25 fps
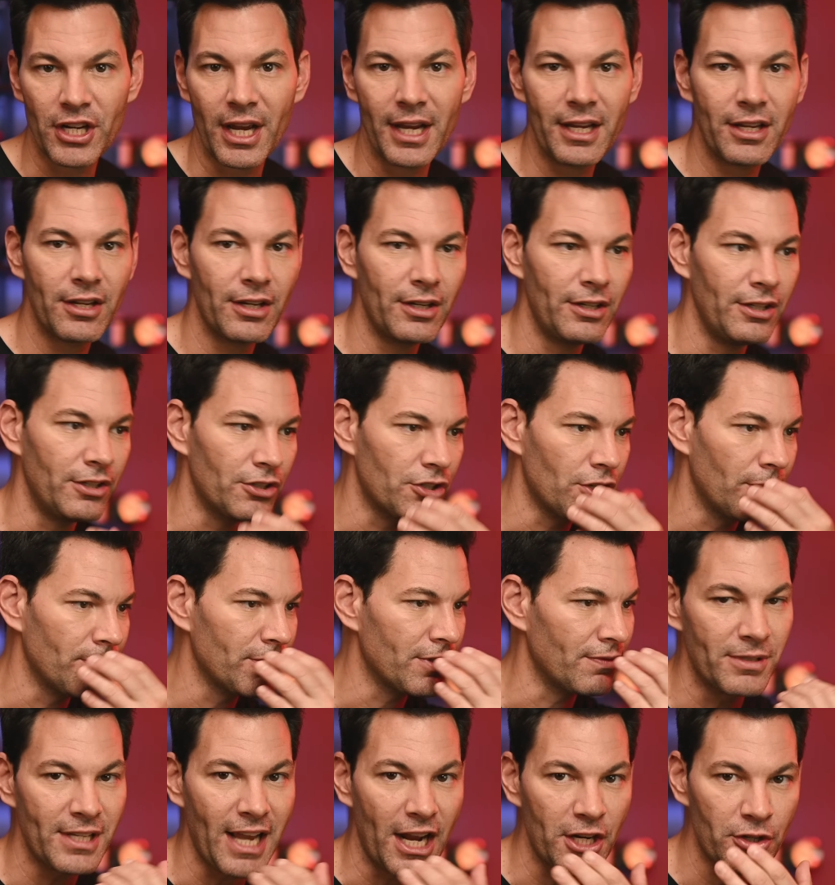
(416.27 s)
I could, in
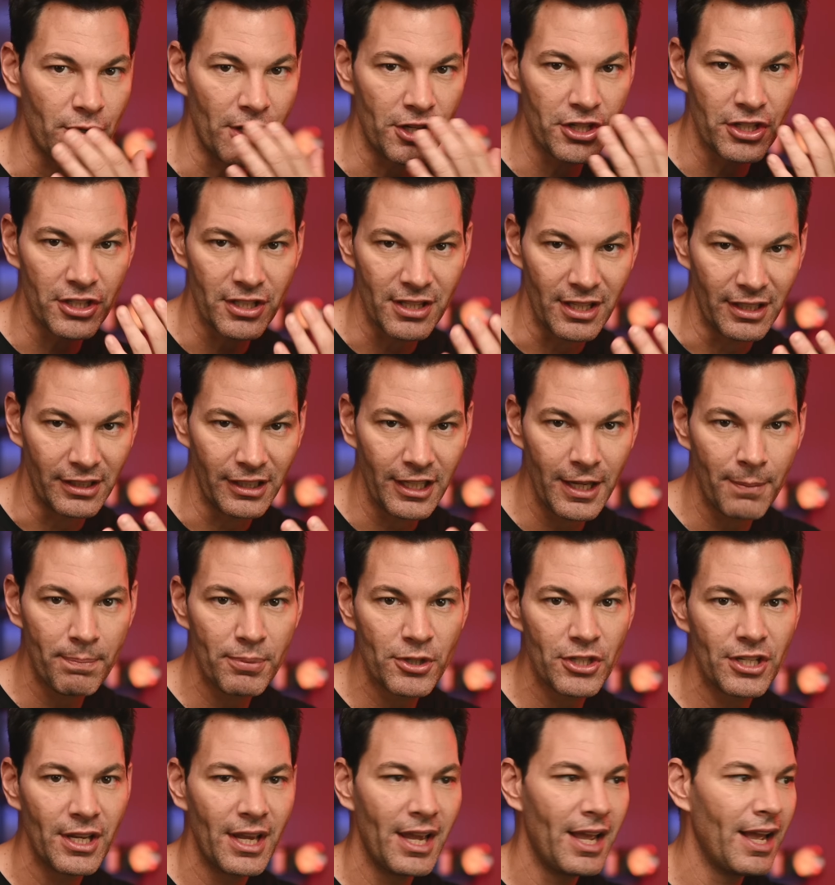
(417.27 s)
terms of saturation to the
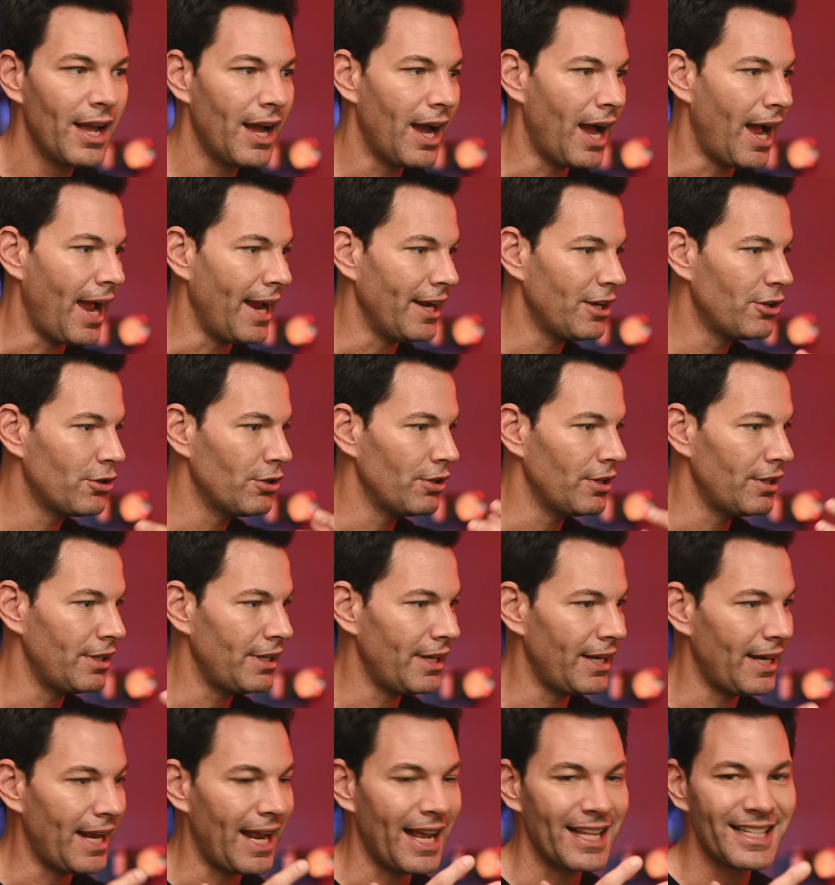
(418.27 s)
lips, I could
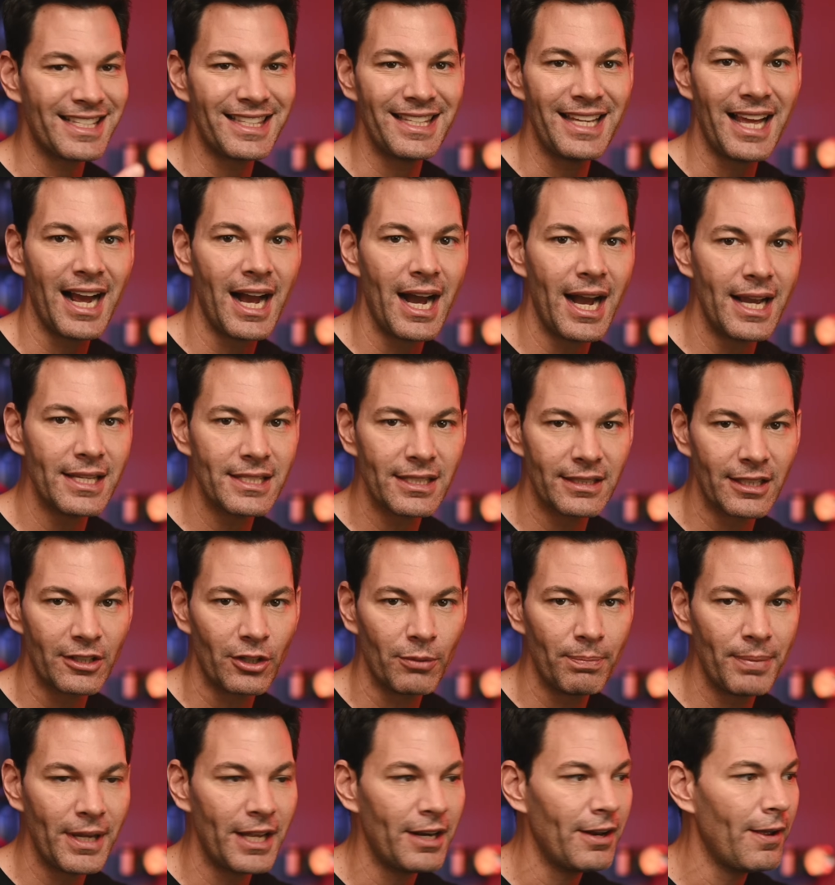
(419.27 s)
enhance the eyes a
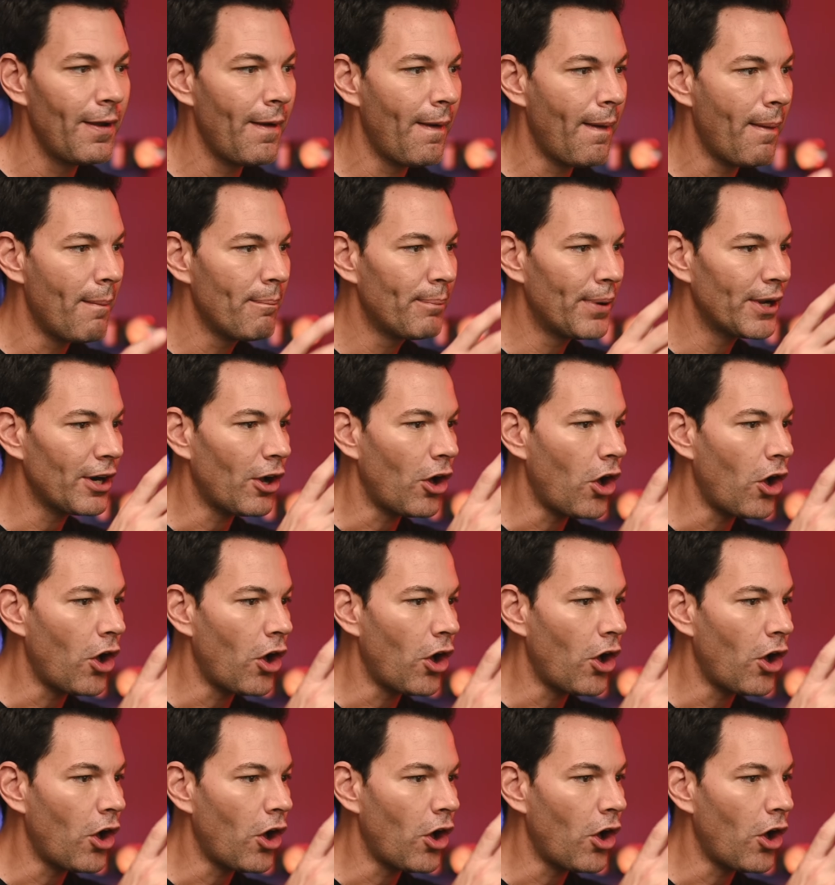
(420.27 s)
little bit, but